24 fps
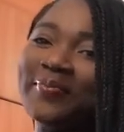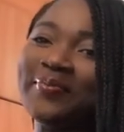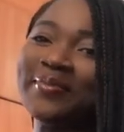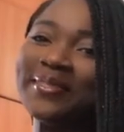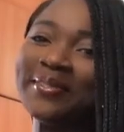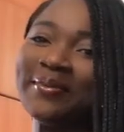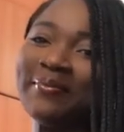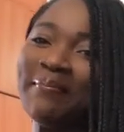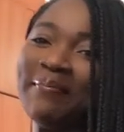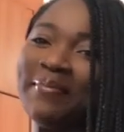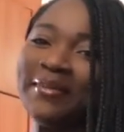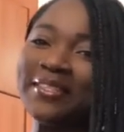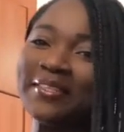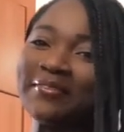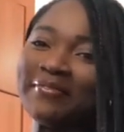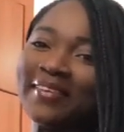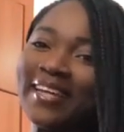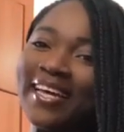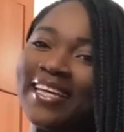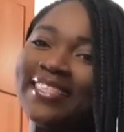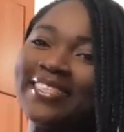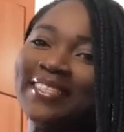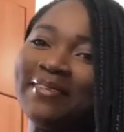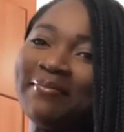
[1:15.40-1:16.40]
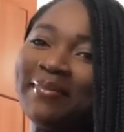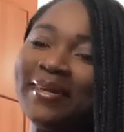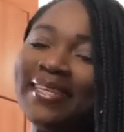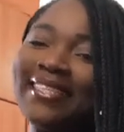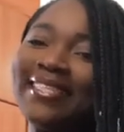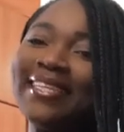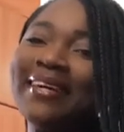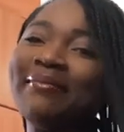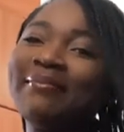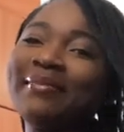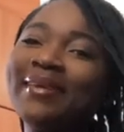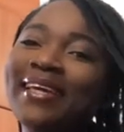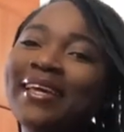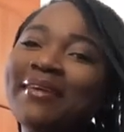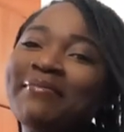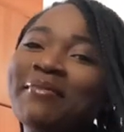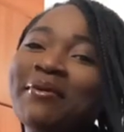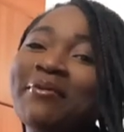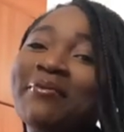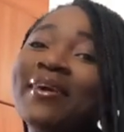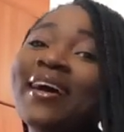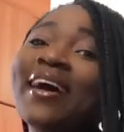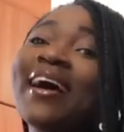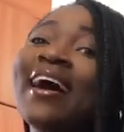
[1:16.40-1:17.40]
some butterflies in my tummy. But
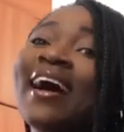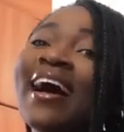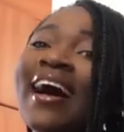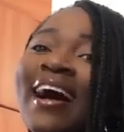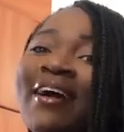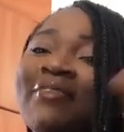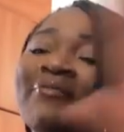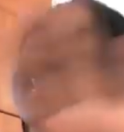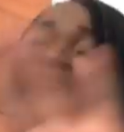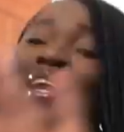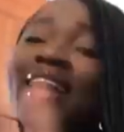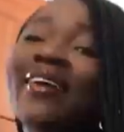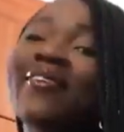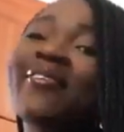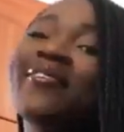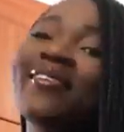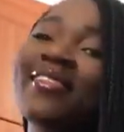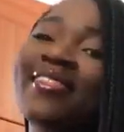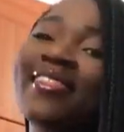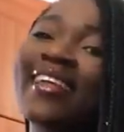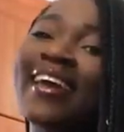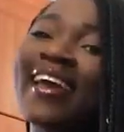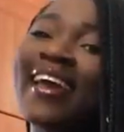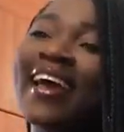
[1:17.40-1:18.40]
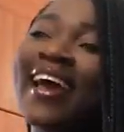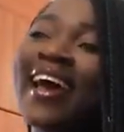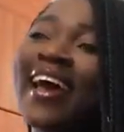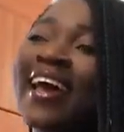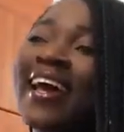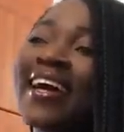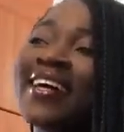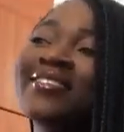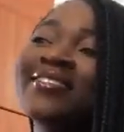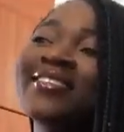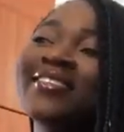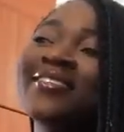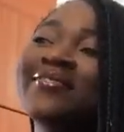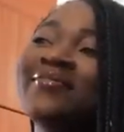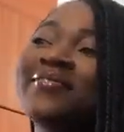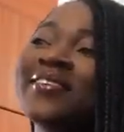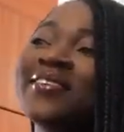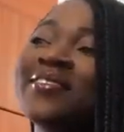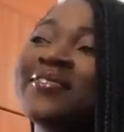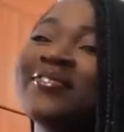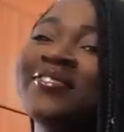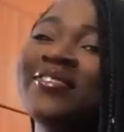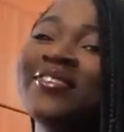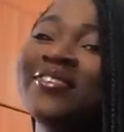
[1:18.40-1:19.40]
when I got there, I actually
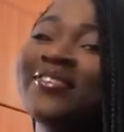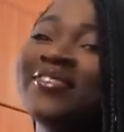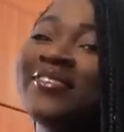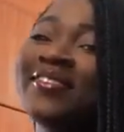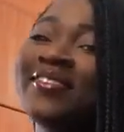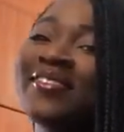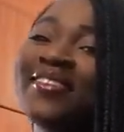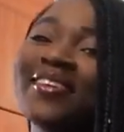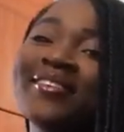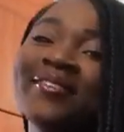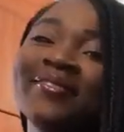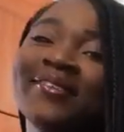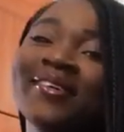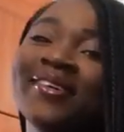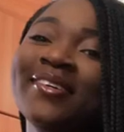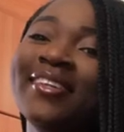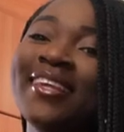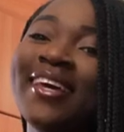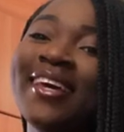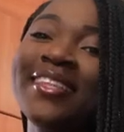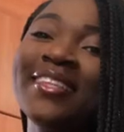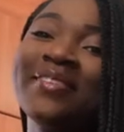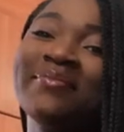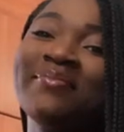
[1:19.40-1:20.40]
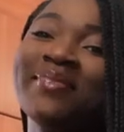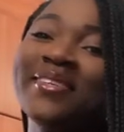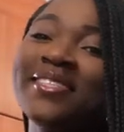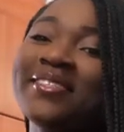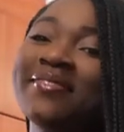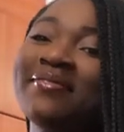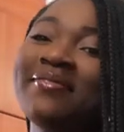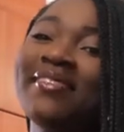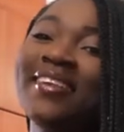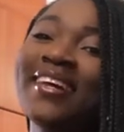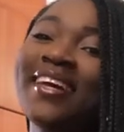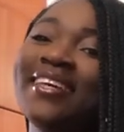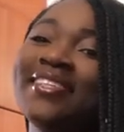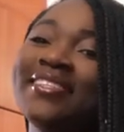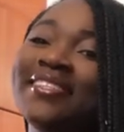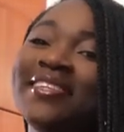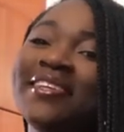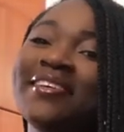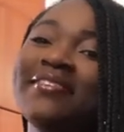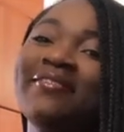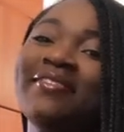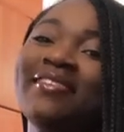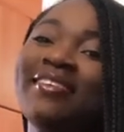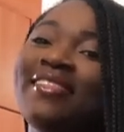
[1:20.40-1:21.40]
felt good. There were like the butterflies and
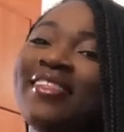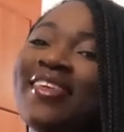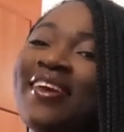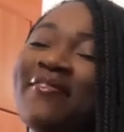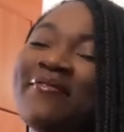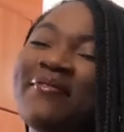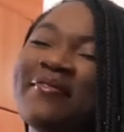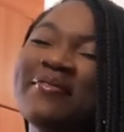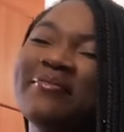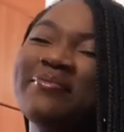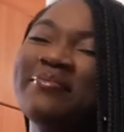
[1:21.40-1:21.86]
everything were